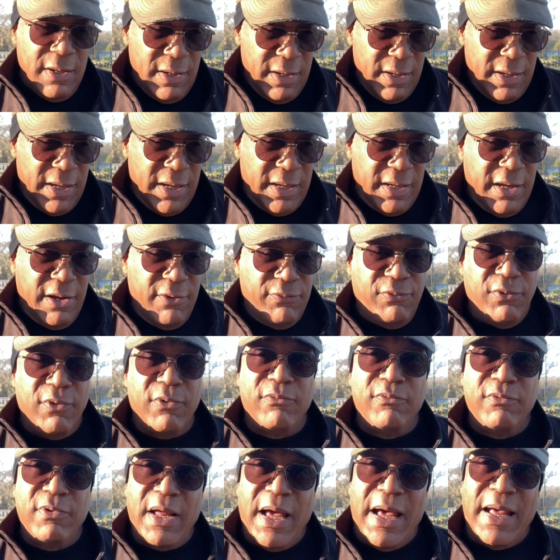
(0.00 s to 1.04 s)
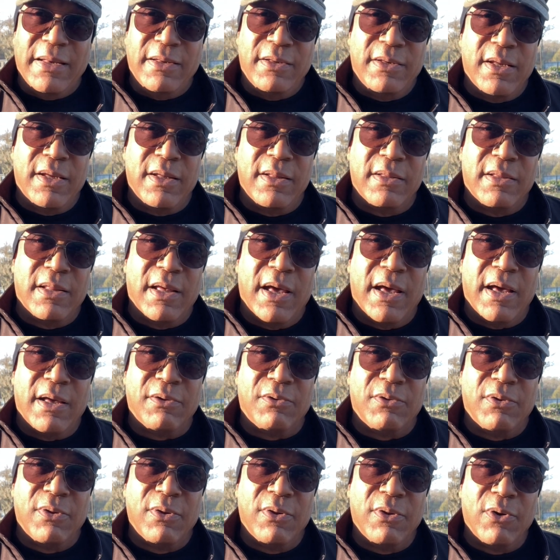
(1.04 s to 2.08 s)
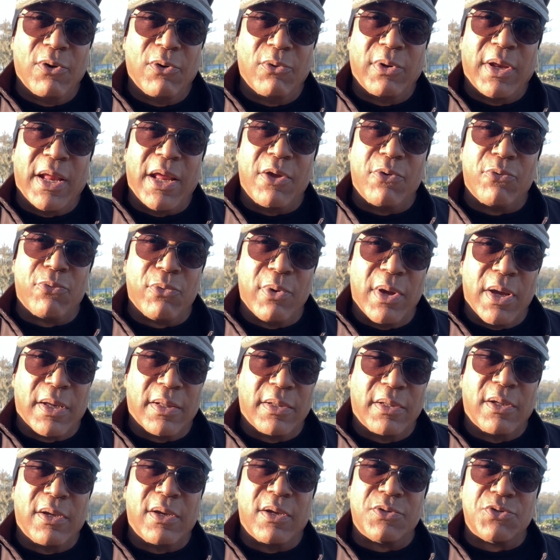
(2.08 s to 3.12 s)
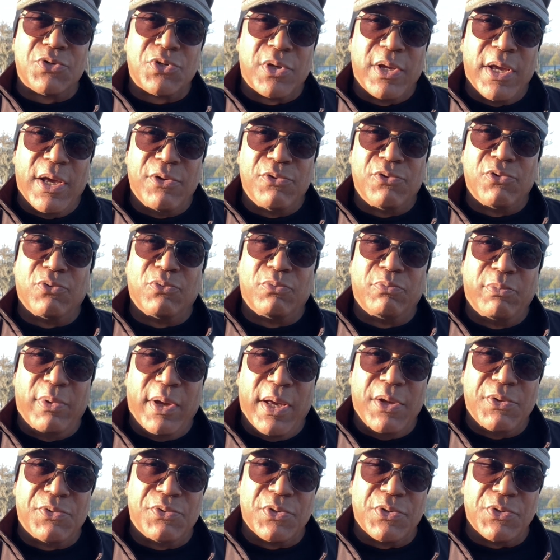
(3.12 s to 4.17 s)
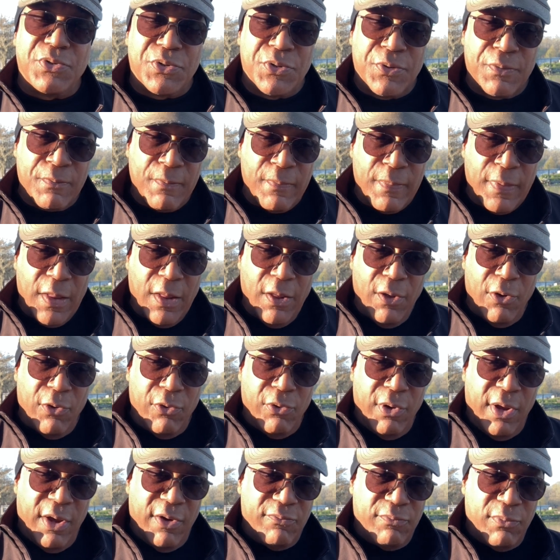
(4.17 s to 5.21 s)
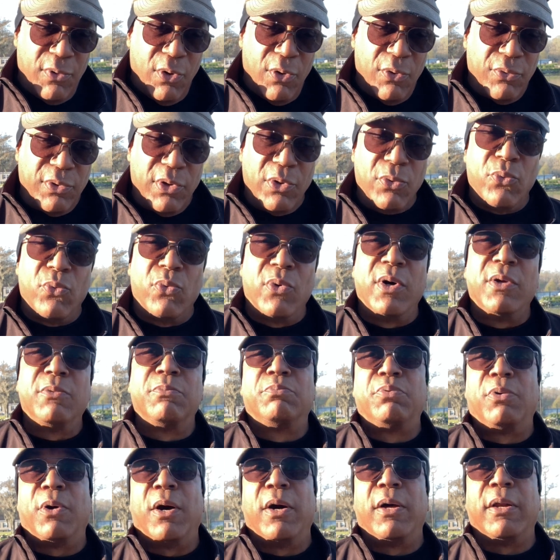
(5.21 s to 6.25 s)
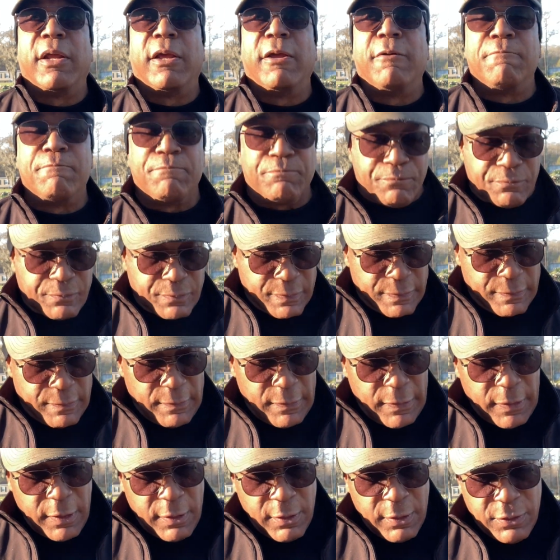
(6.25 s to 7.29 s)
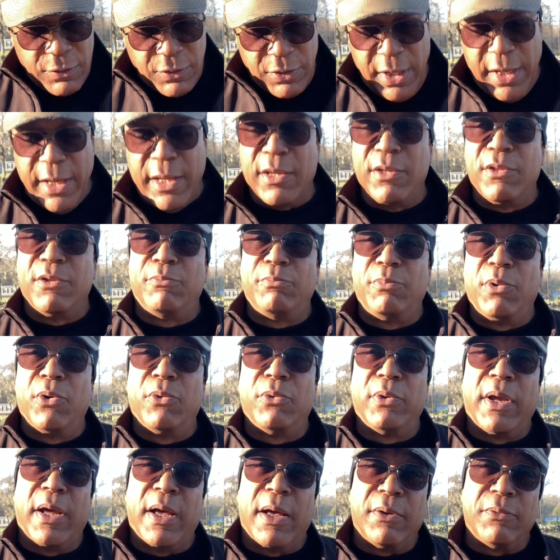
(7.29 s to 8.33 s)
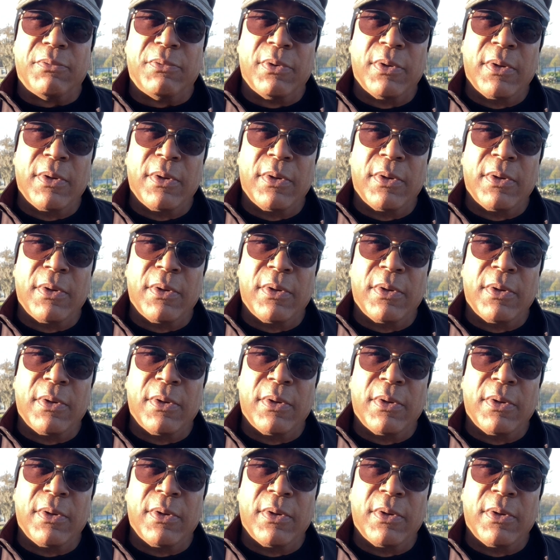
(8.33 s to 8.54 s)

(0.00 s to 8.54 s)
And if you've not done that on a regular or scheduled basis, or you have more than one party taking the boat out,